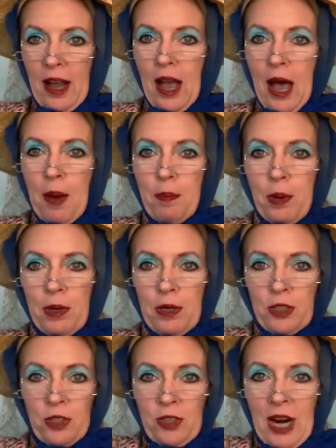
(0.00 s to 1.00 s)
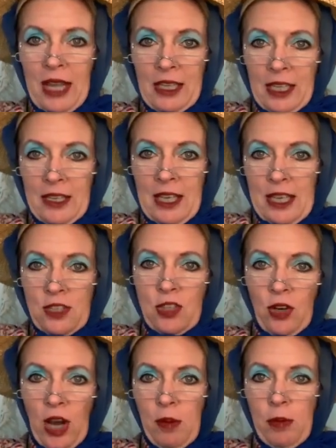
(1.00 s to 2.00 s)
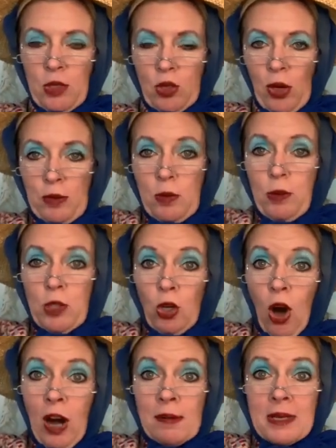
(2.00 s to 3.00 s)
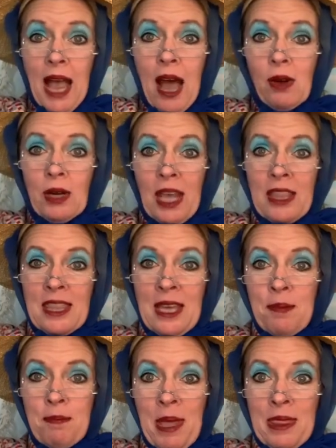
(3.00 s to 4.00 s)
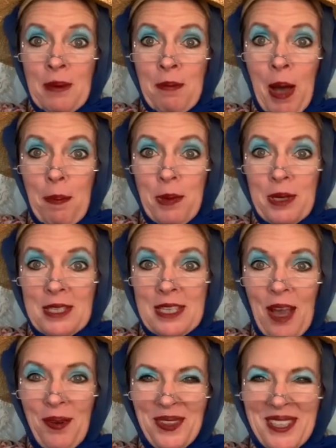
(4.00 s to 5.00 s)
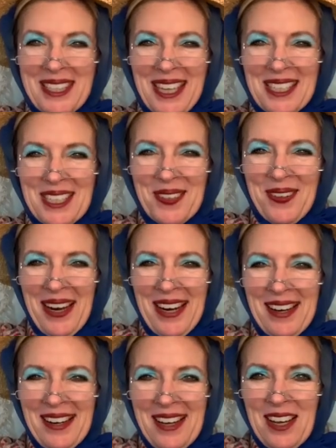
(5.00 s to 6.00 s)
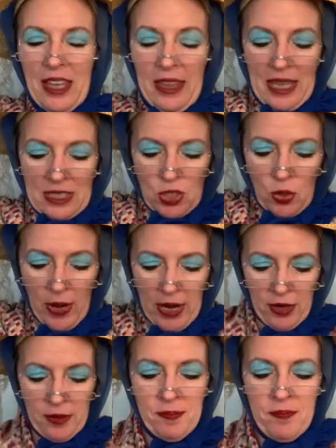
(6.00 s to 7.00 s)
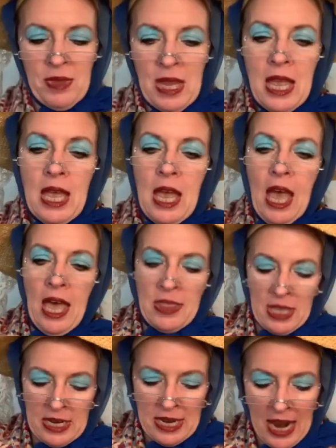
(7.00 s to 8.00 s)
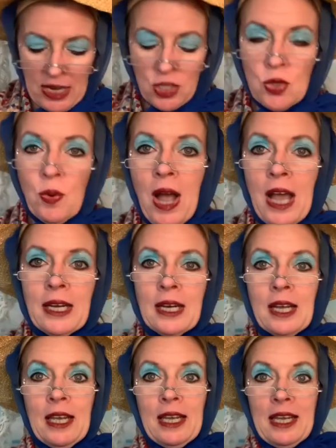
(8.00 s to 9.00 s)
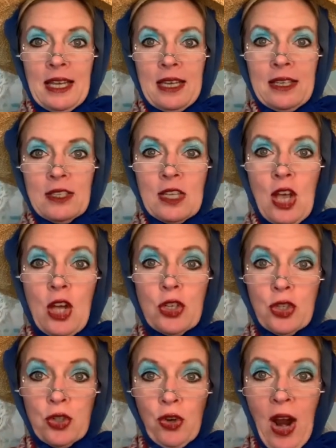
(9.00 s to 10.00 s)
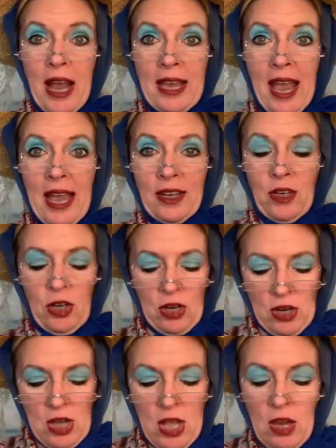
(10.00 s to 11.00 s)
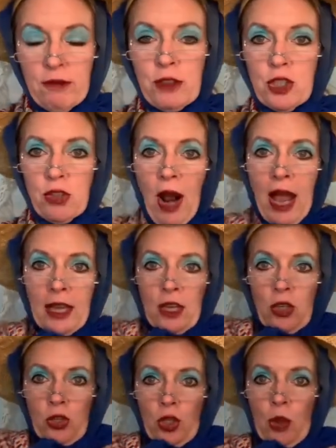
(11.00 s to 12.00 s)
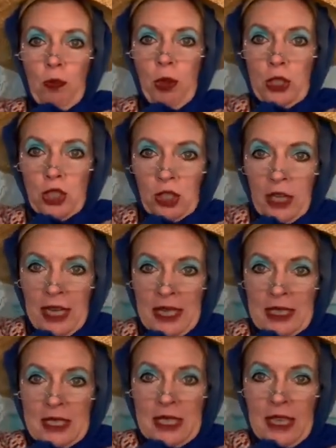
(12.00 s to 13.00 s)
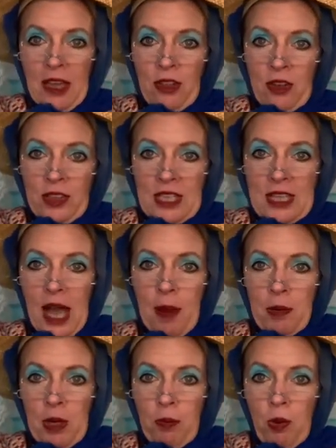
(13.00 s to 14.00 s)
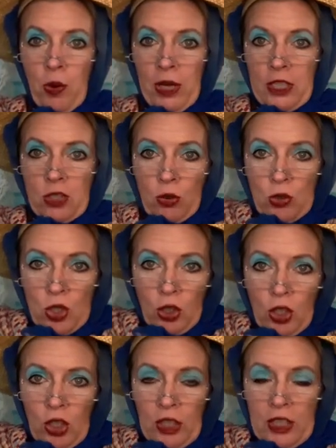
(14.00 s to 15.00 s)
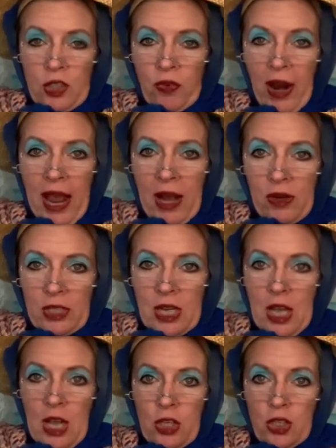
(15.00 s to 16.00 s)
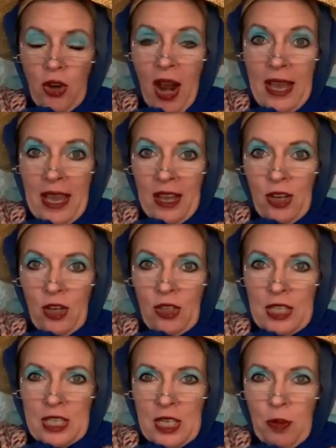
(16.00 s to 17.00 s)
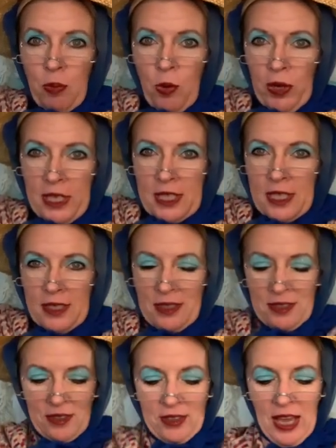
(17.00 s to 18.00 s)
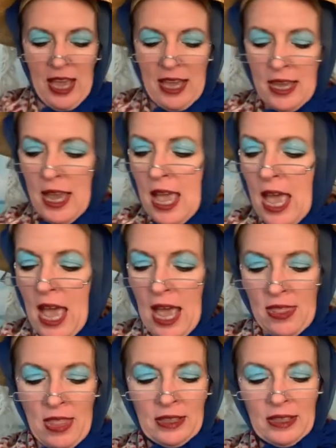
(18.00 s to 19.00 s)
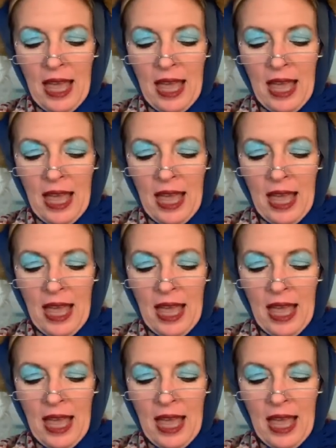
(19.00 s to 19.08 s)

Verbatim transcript: up. You're not like this, your elbows are up. So put your arms out and then bend them up. See how it looks like a square? Okay, that's square. And the next one is triangle. For triangle, you'll put your hands together at the top in a point. So circle, it's round. Triangle, it's in a point. Okay? And the